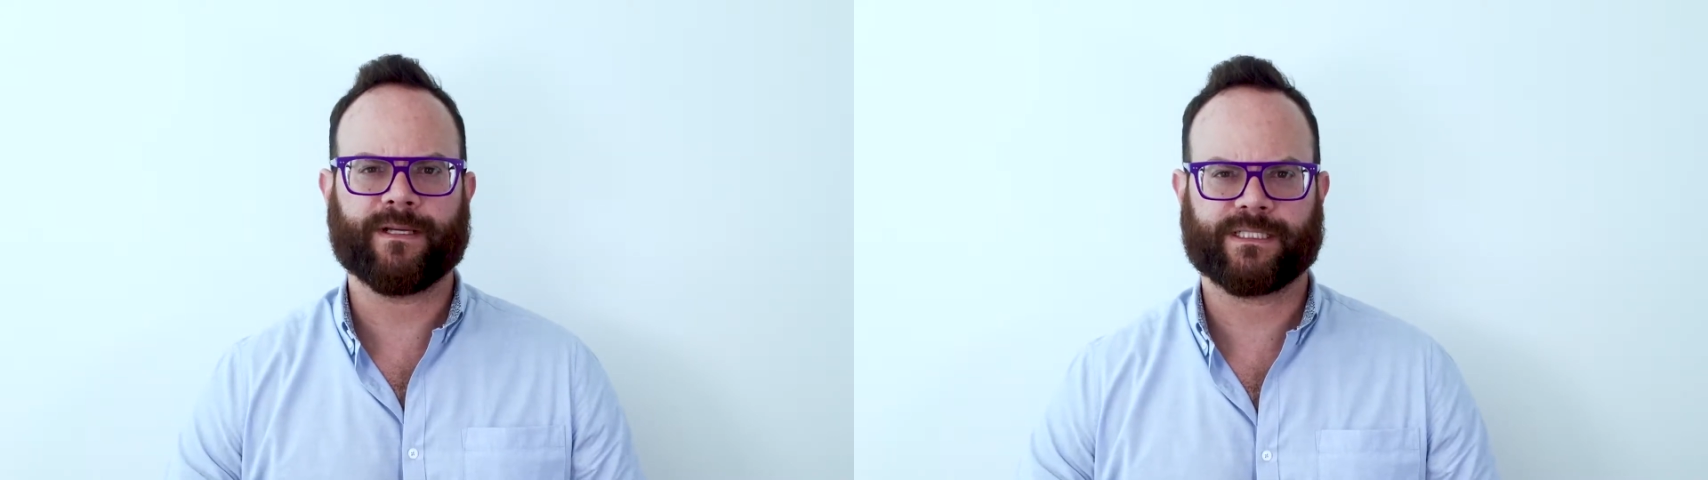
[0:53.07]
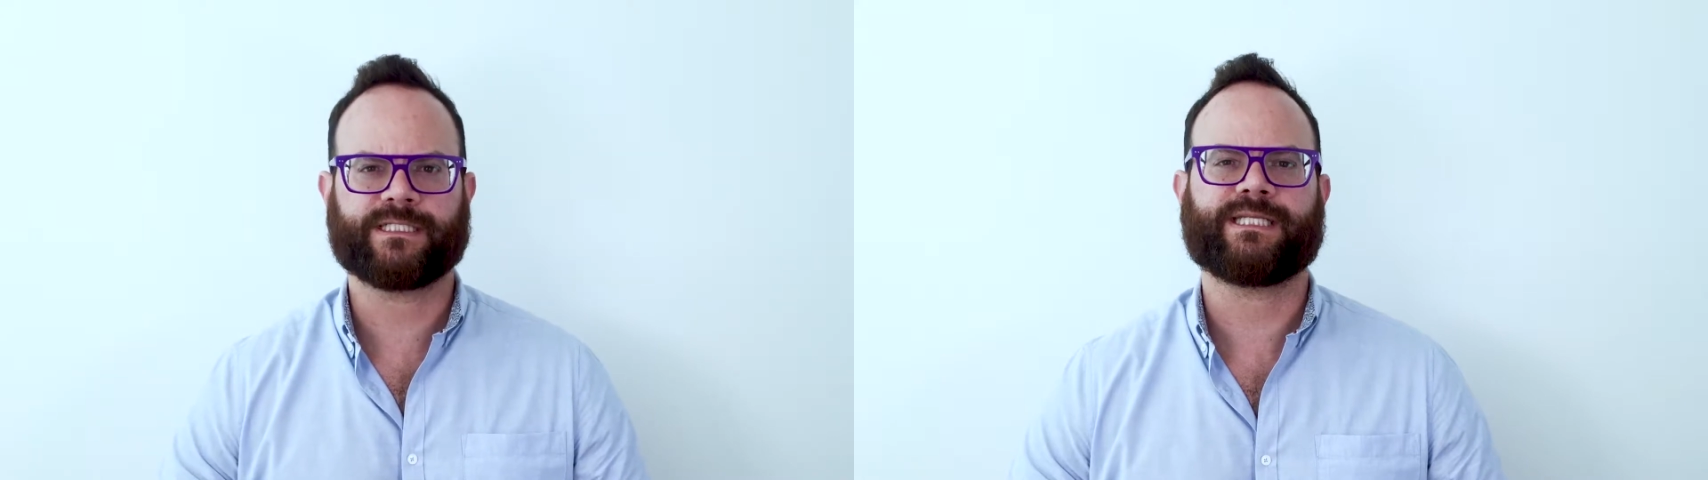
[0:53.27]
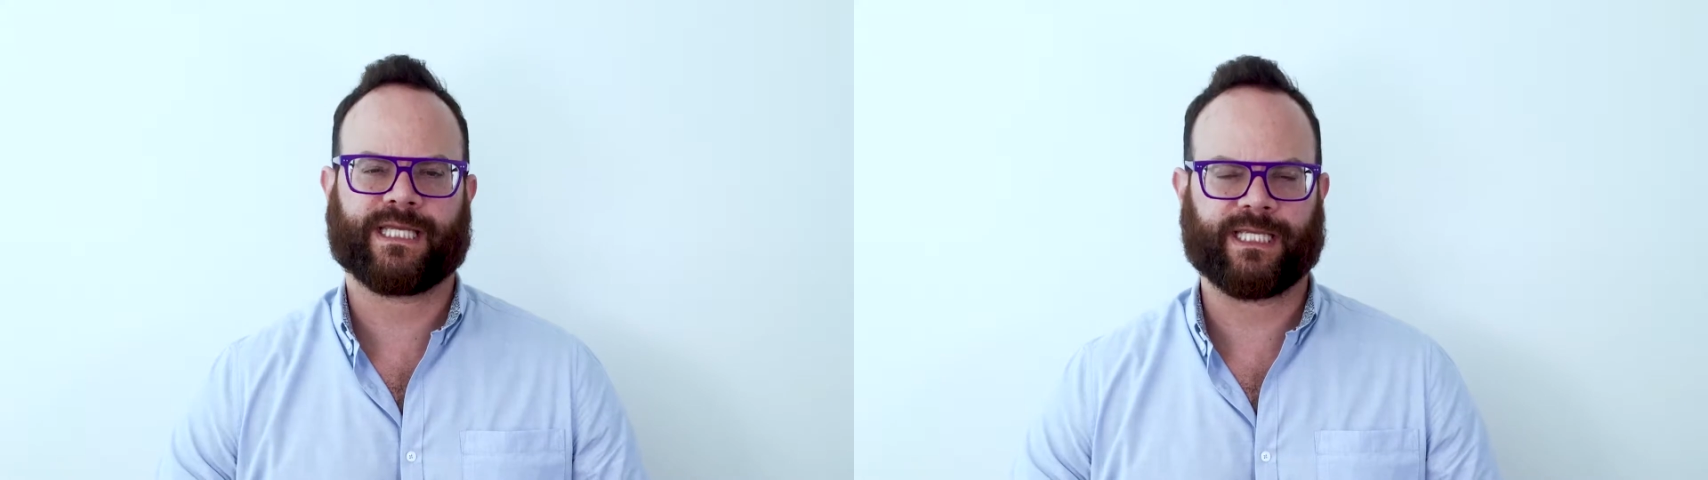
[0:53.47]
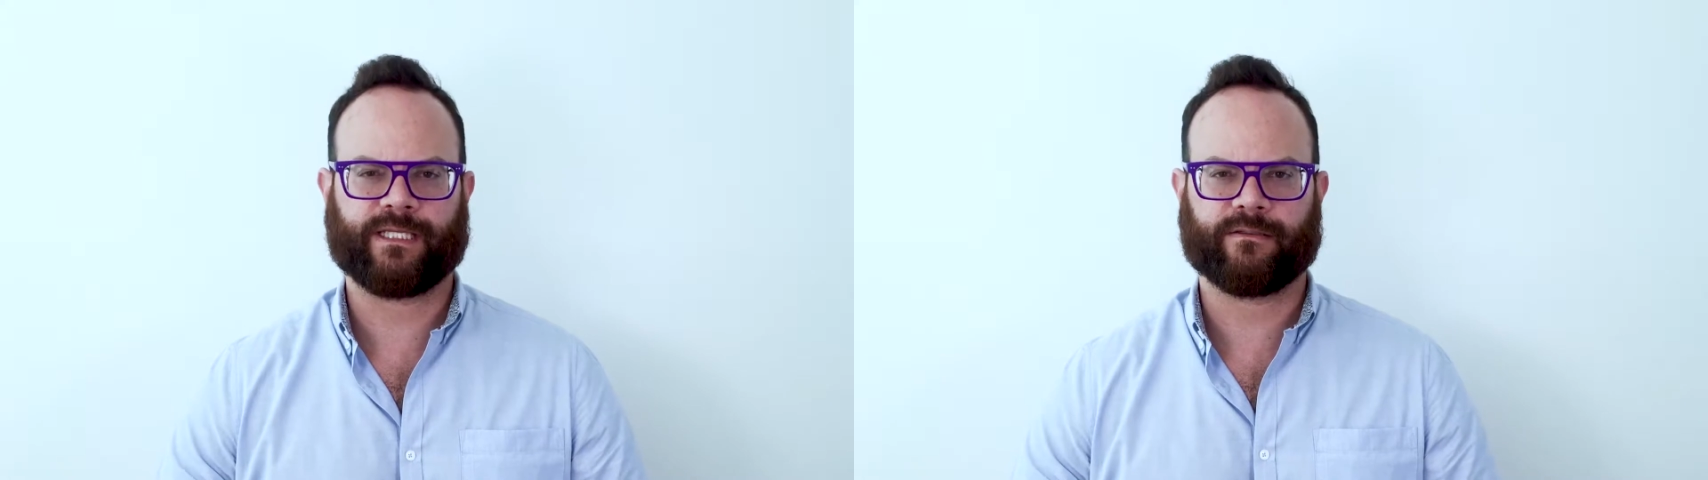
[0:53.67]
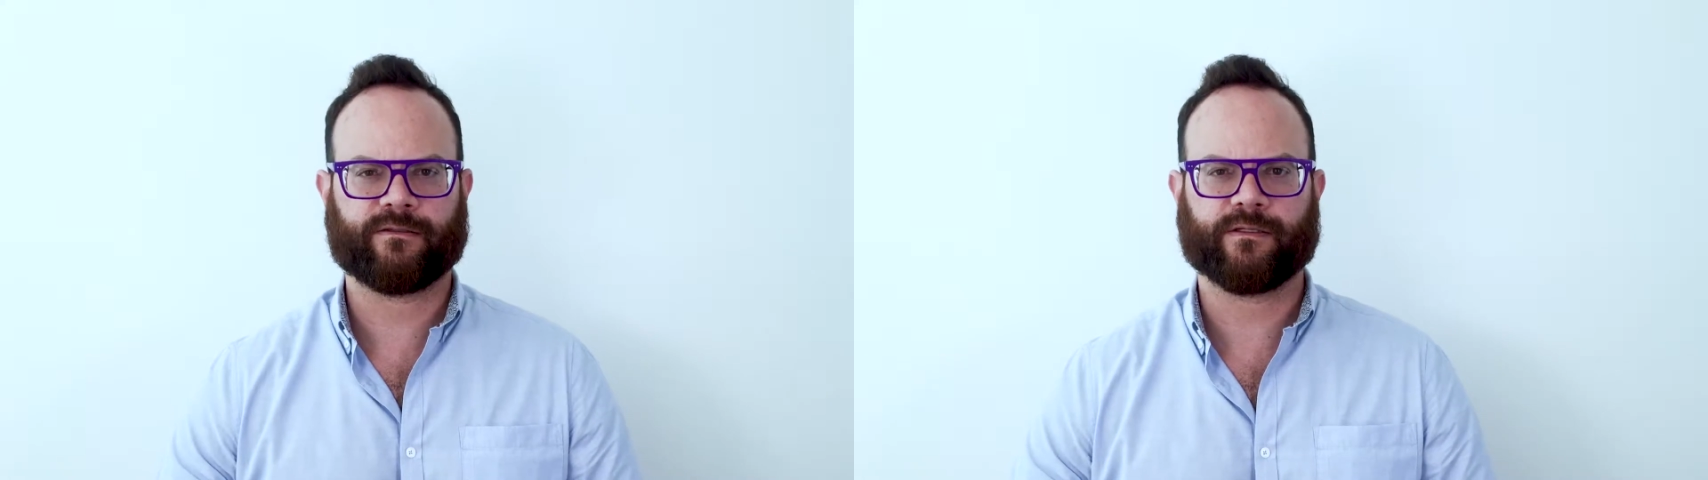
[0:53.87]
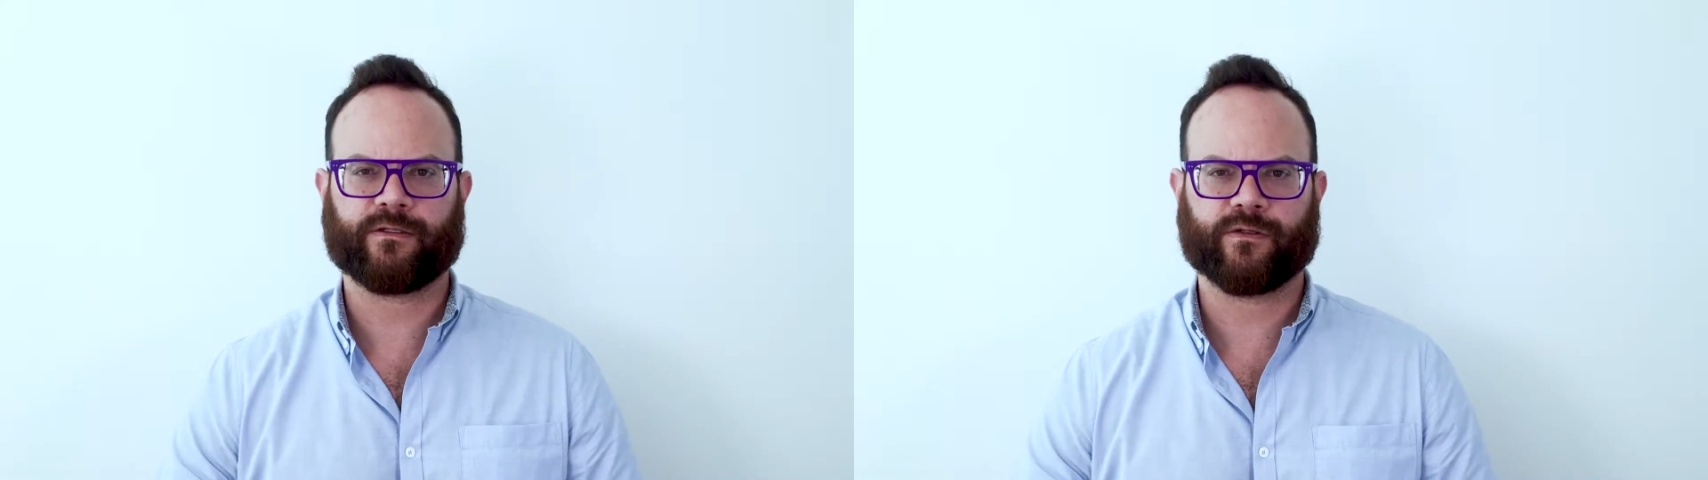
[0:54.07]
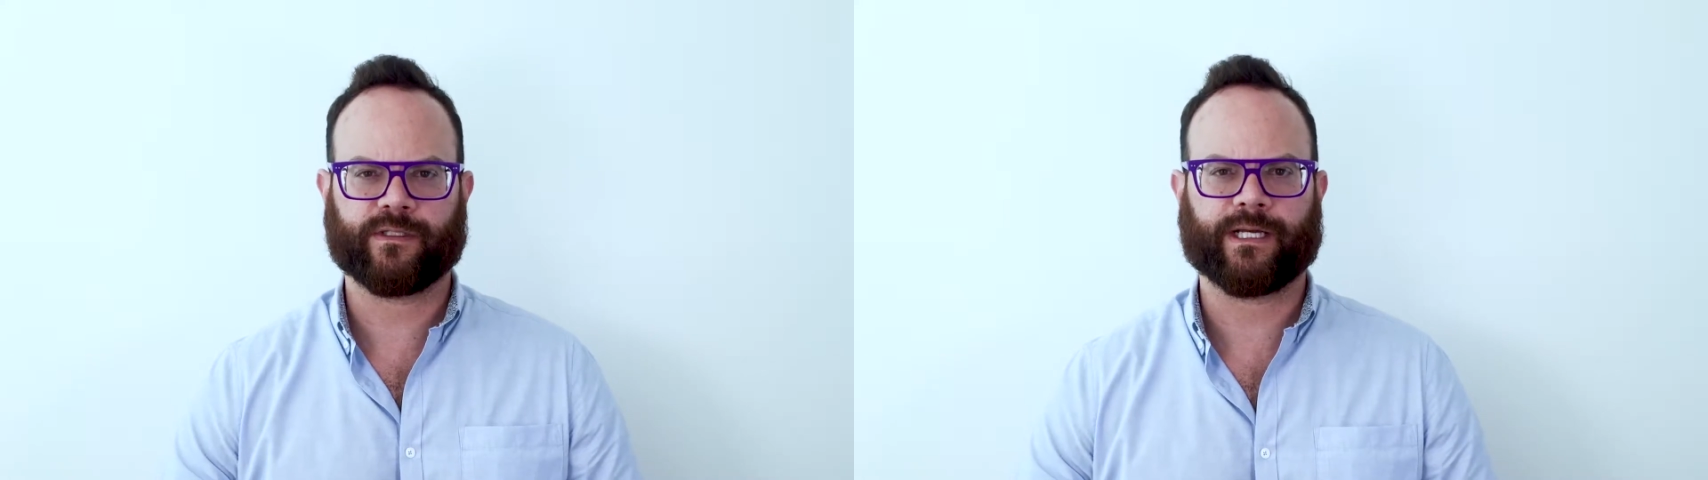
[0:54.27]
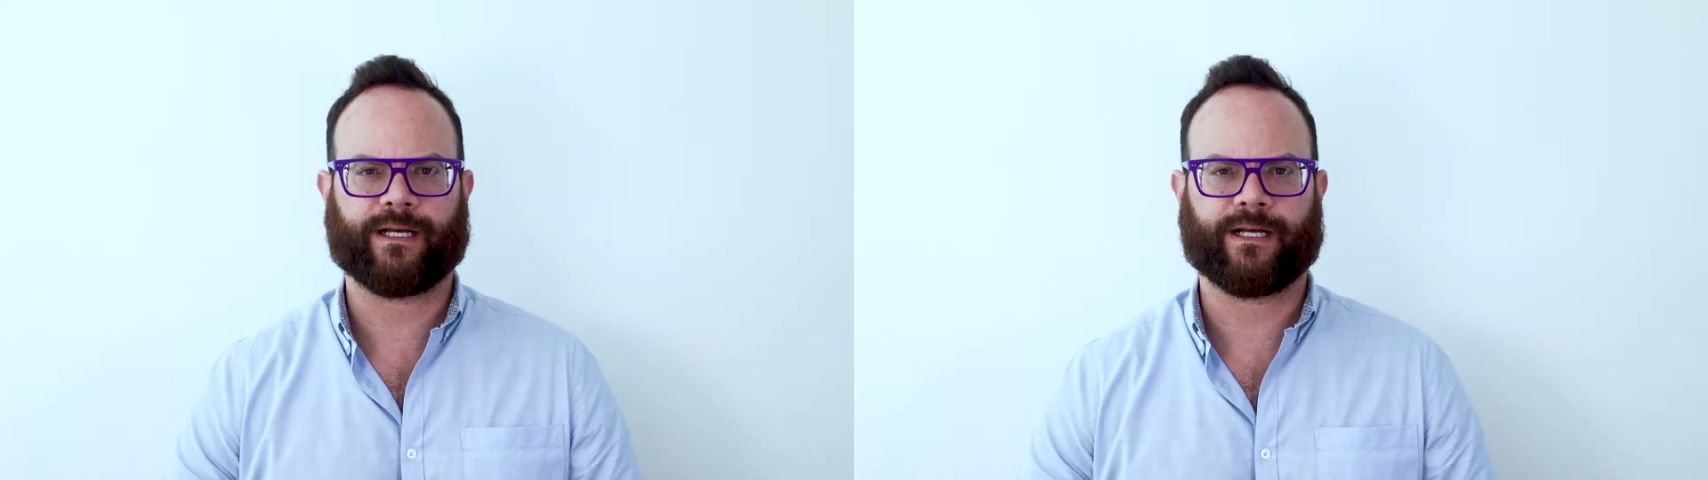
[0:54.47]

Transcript: maintain the good